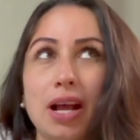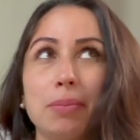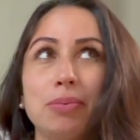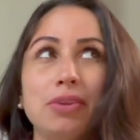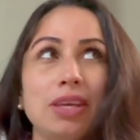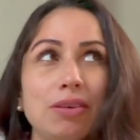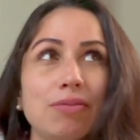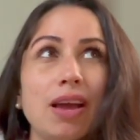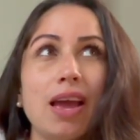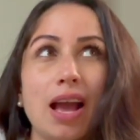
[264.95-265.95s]
I
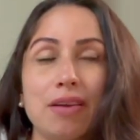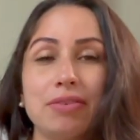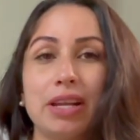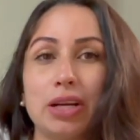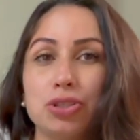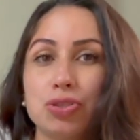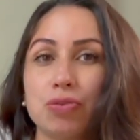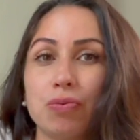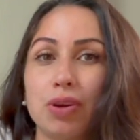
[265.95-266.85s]
believe I have an extra